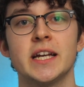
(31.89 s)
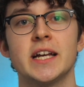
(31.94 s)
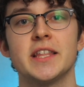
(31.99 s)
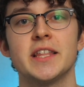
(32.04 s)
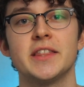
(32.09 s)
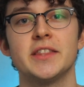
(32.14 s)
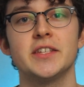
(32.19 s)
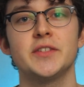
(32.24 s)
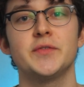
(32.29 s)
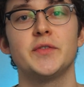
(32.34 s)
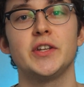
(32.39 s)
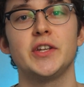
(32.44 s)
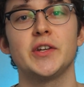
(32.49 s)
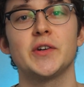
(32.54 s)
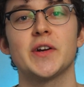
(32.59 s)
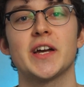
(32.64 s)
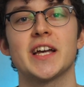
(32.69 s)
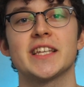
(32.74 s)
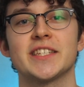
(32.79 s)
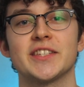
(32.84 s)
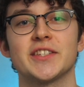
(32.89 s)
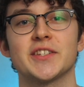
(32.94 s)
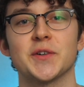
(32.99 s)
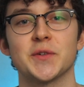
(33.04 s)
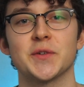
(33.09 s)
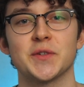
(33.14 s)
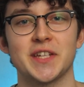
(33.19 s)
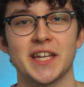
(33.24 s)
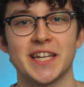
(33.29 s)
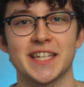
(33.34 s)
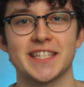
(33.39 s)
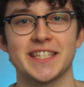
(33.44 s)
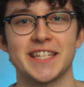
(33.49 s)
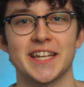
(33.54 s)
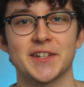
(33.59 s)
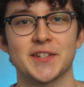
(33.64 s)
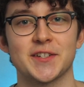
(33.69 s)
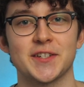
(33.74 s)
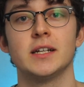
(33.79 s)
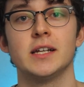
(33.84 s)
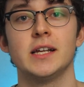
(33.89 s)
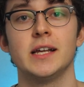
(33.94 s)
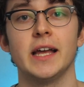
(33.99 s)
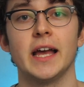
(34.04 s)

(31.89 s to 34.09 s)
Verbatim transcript: this video has its own test section.